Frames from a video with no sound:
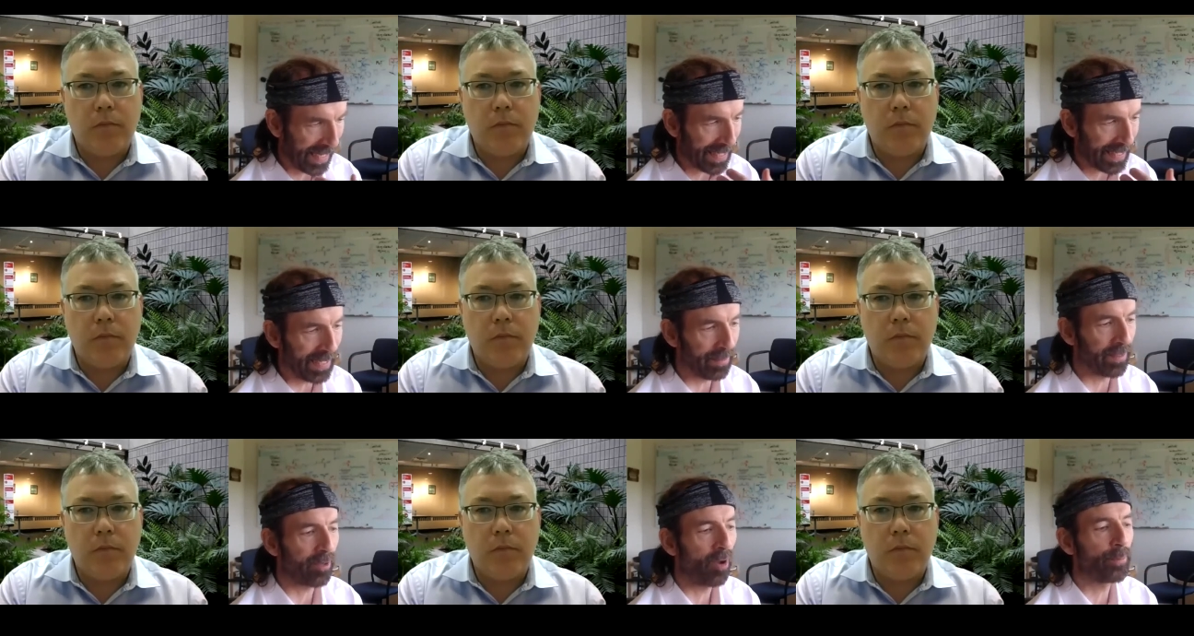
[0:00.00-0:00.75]

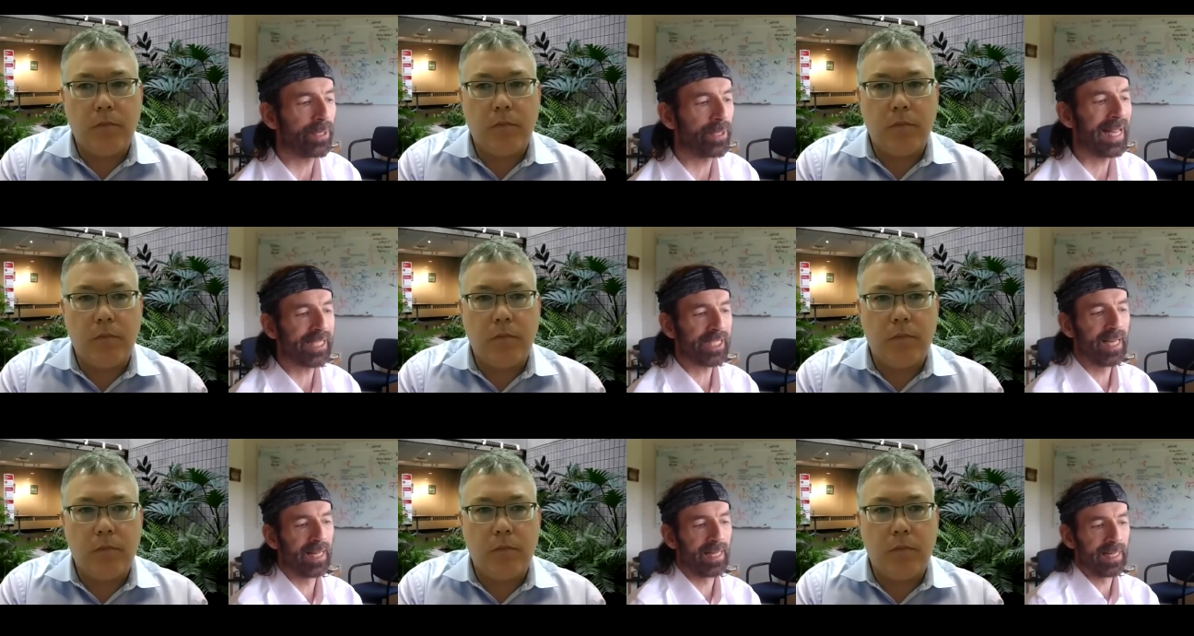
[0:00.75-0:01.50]
Speaker 1: getting
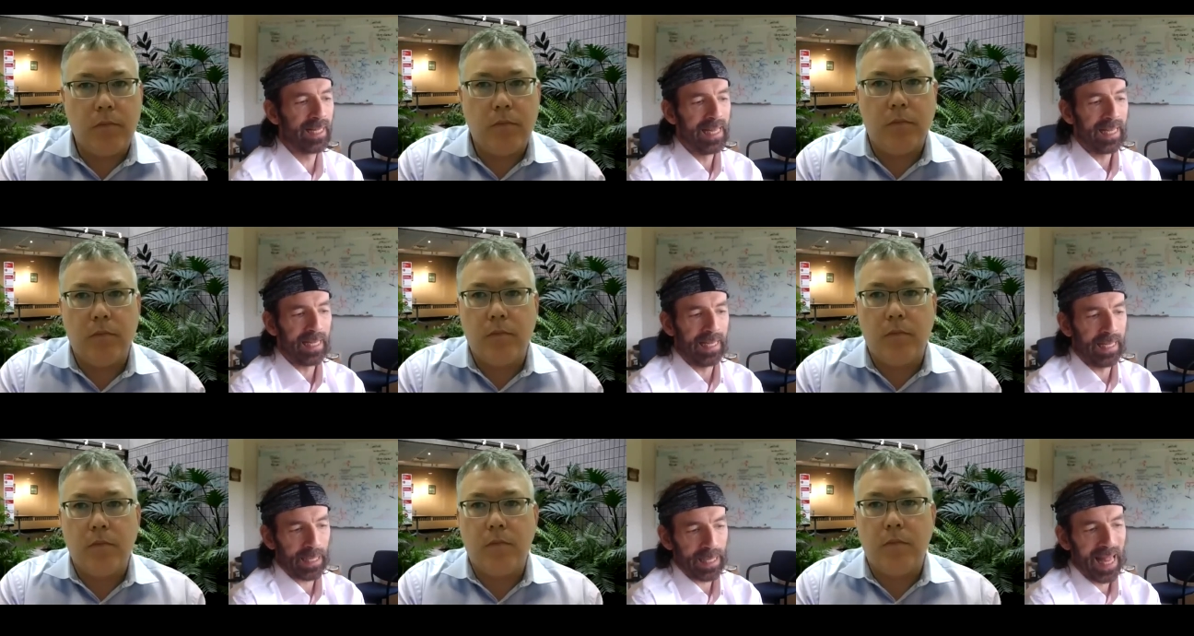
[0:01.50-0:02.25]
computational
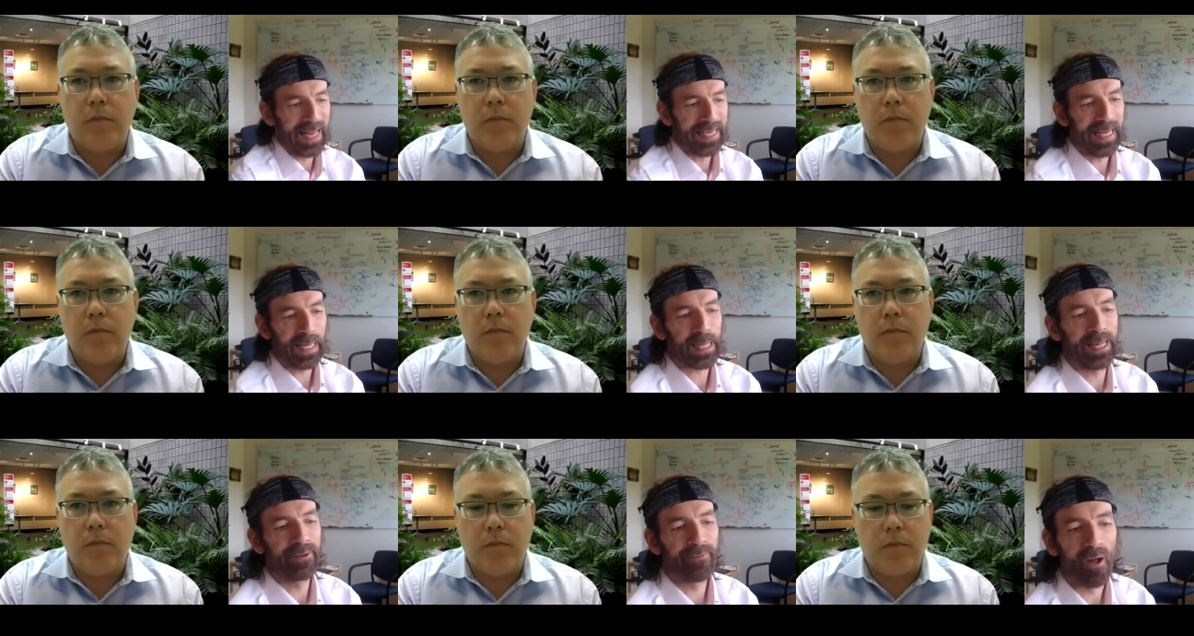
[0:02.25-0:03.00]
uh,
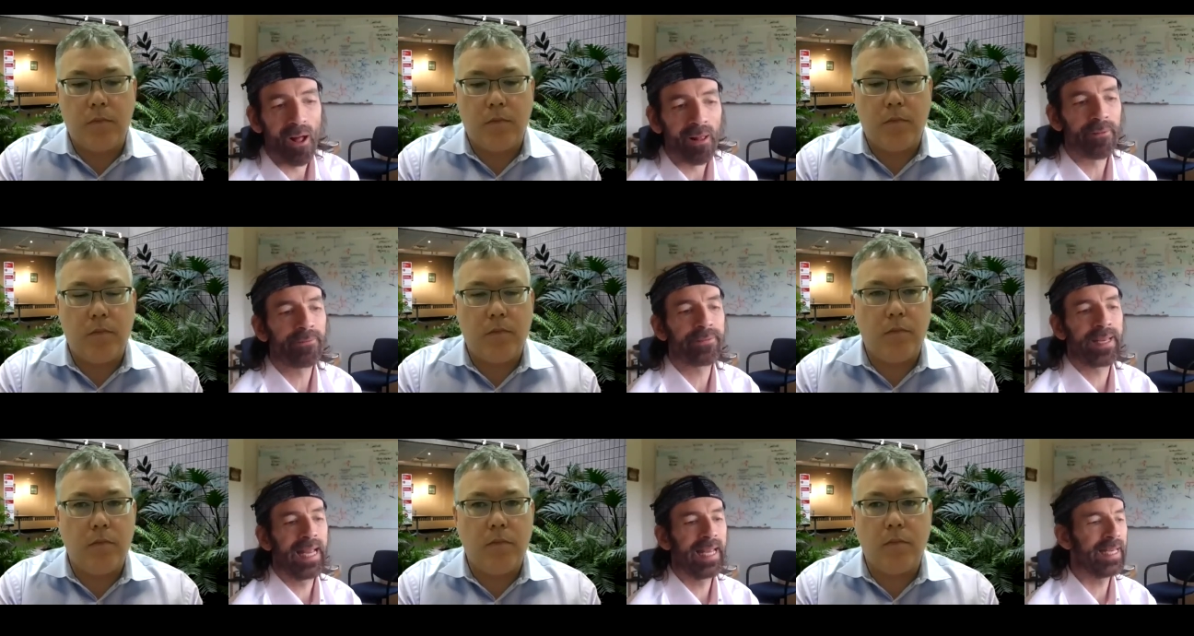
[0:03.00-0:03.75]
scientists
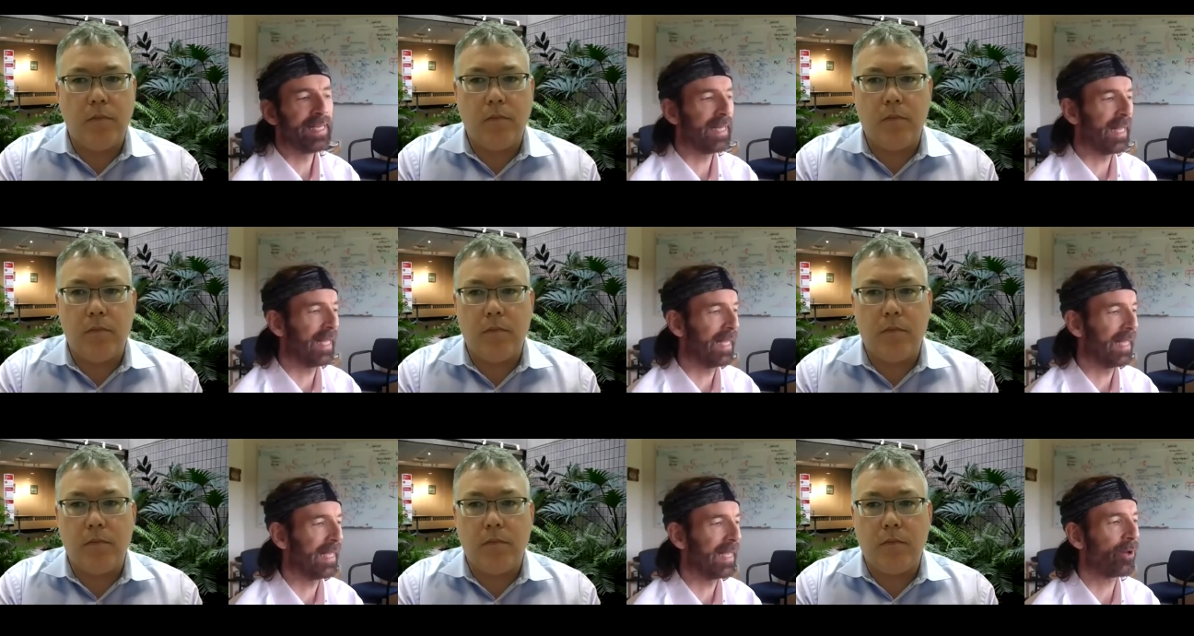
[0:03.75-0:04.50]
involved in uh,